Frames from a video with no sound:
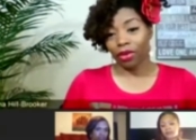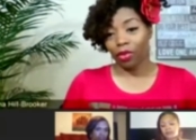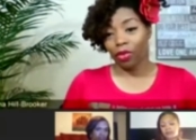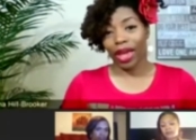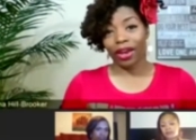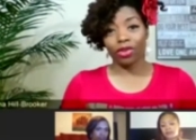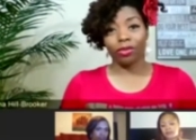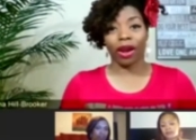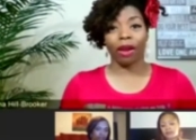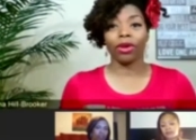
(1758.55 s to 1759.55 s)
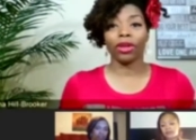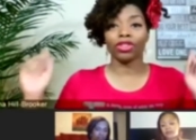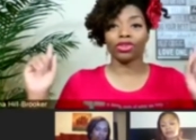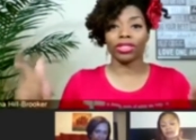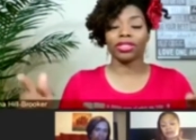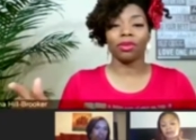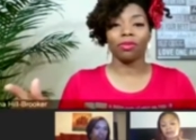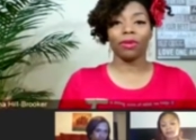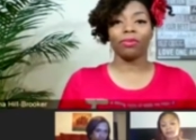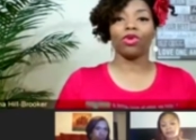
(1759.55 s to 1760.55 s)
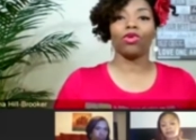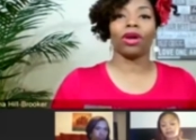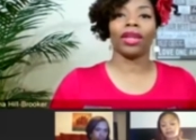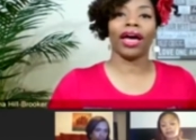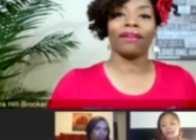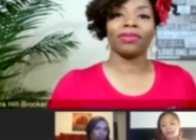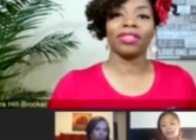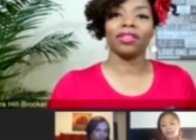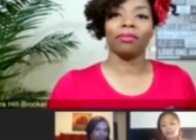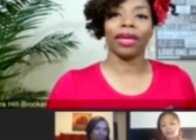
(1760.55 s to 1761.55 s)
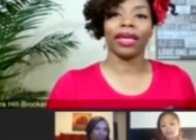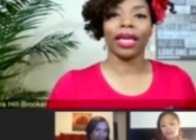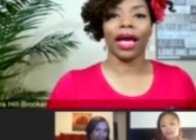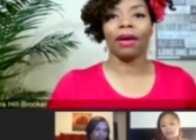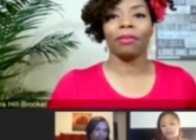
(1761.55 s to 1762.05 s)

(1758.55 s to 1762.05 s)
I want to address some of the people who are live. I see them making comments.